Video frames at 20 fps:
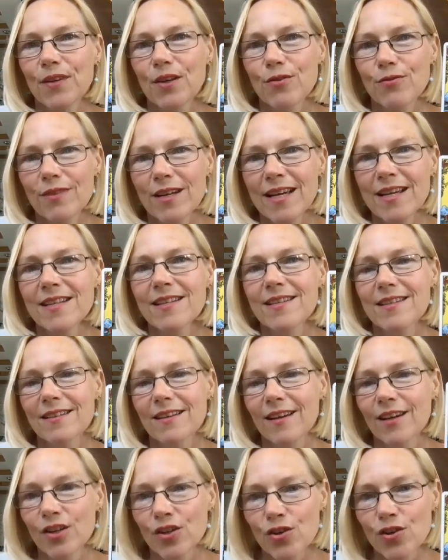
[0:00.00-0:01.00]
create
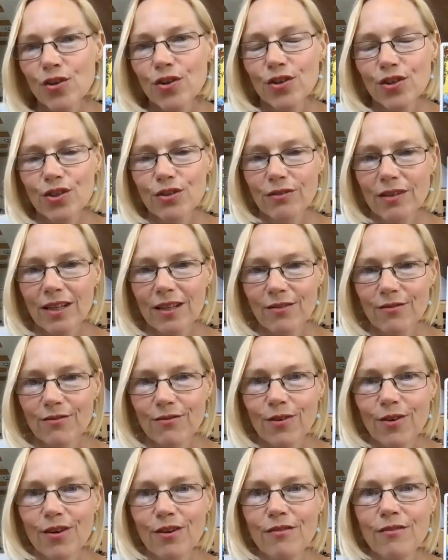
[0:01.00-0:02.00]
a nurturing
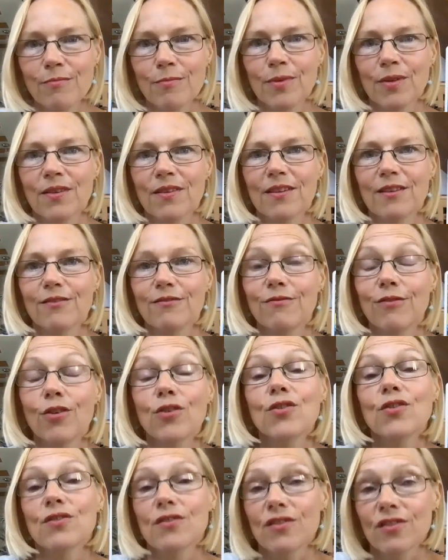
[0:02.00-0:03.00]
environment that
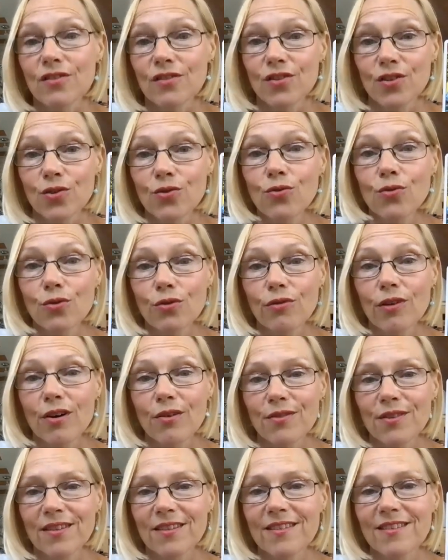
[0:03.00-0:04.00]
fosters your
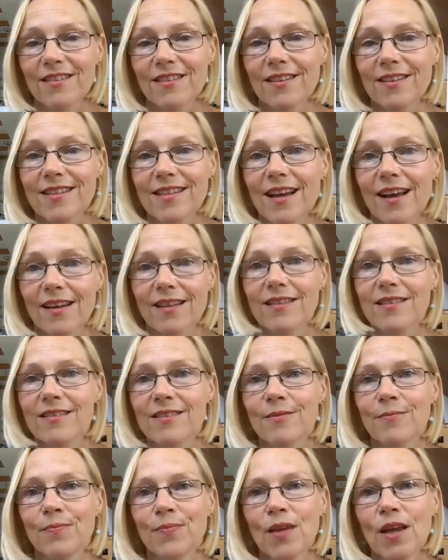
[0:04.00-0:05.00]
growth and
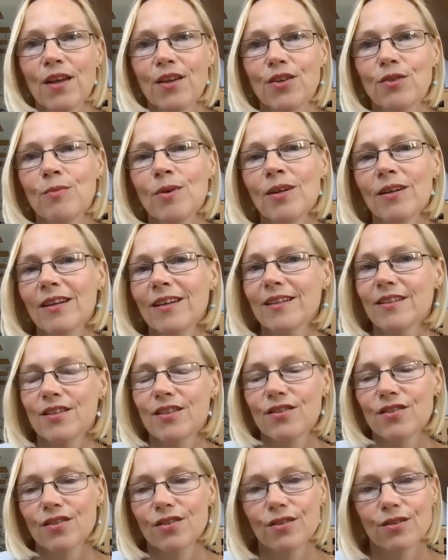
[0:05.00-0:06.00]
success you might like
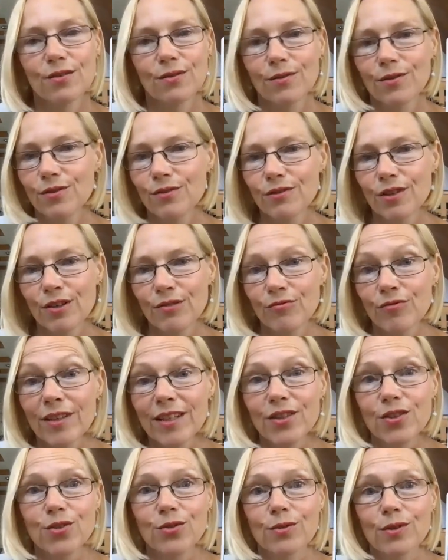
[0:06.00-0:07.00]
to do your own
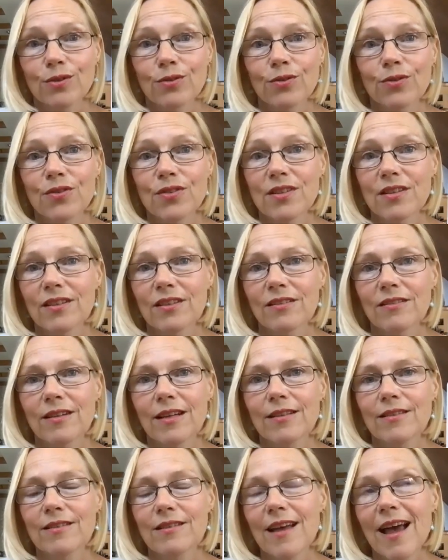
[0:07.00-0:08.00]
rituals that
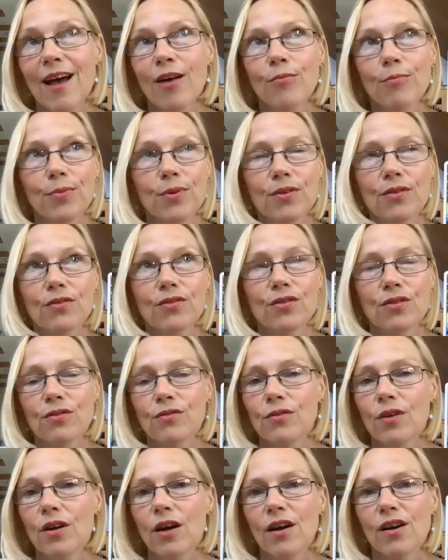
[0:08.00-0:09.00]
help you
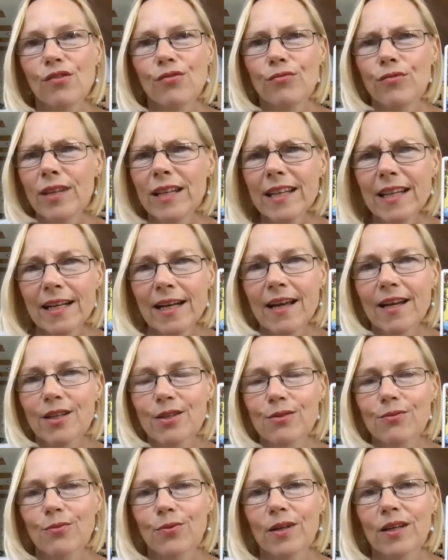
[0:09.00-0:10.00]
to uh,
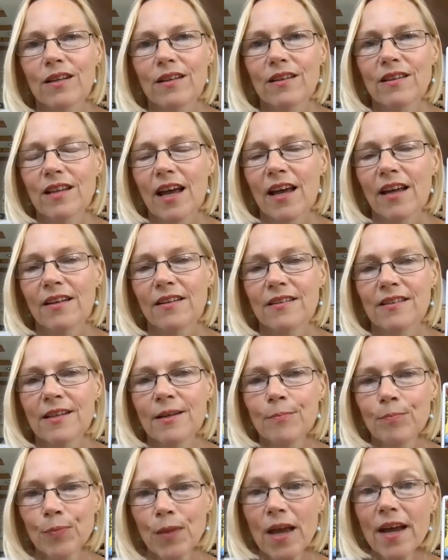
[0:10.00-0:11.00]
reconnect with and
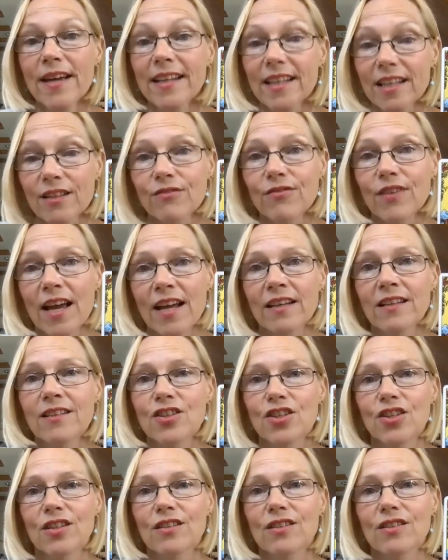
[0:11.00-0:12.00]
give
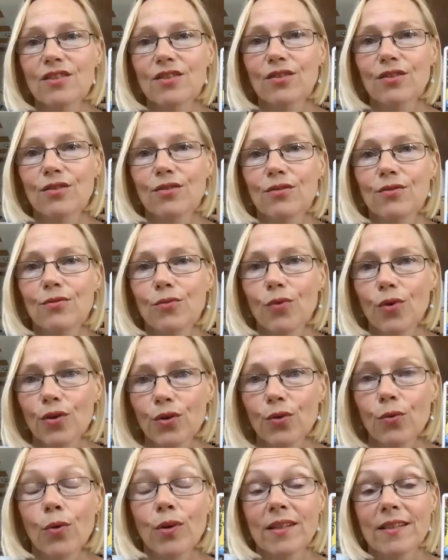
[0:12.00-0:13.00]
energy to what
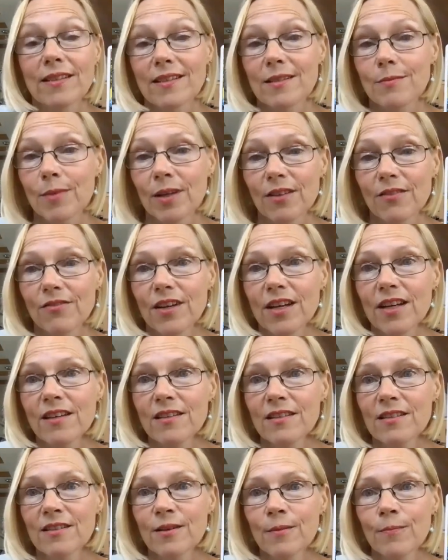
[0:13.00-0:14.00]
you're wanting to
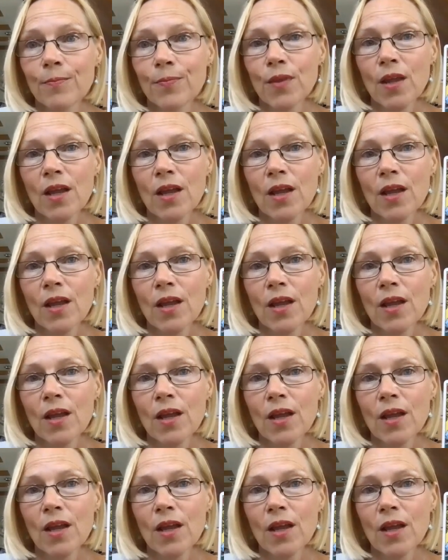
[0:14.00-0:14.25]
manifest,